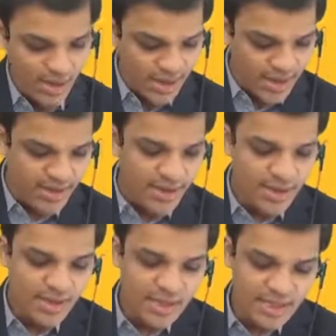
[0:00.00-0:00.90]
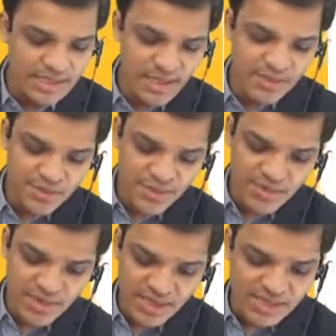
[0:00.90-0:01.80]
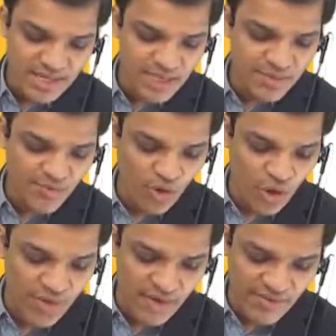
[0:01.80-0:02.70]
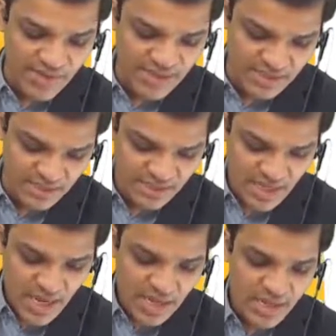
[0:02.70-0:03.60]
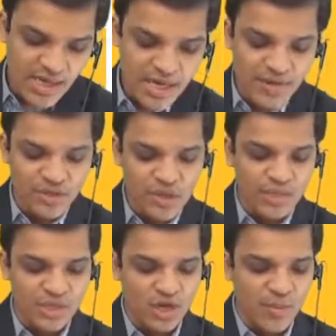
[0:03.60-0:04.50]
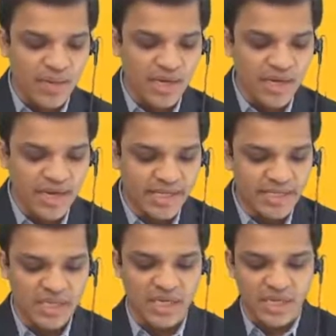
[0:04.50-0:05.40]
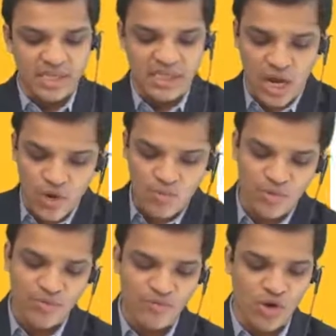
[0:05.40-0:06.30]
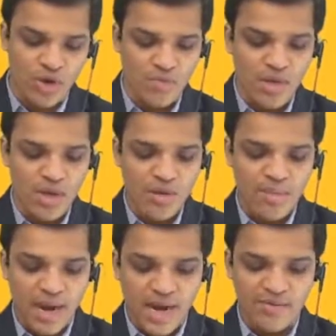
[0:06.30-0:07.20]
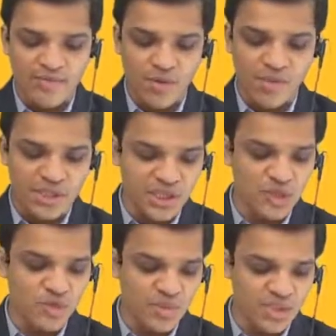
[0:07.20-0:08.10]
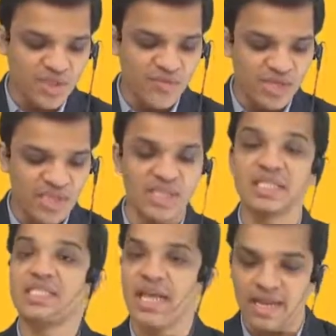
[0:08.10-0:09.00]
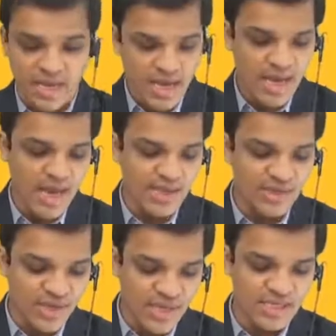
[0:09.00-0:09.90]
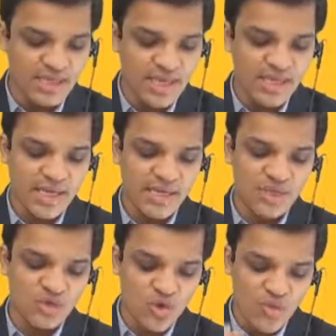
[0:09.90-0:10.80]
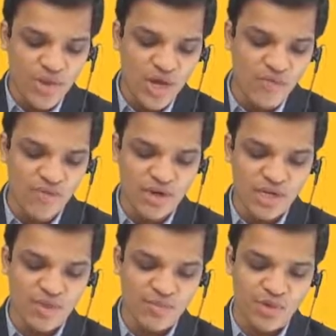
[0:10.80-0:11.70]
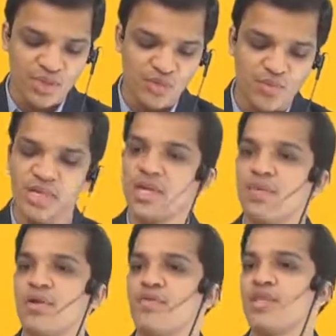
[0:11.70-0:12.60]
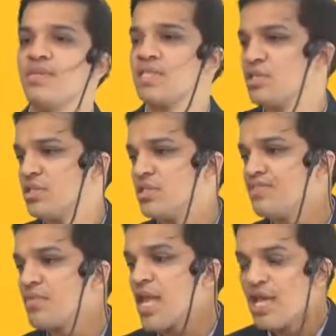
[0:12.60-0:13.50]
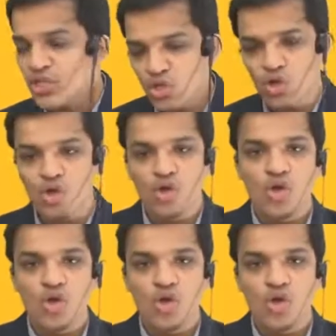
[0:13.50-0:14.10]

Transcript: right? The establishment of working cell has been following advantages. The individual machine operator takes each output from part from machine to machine within the cell, and thus there is no way of work in progress to build up between the machines. So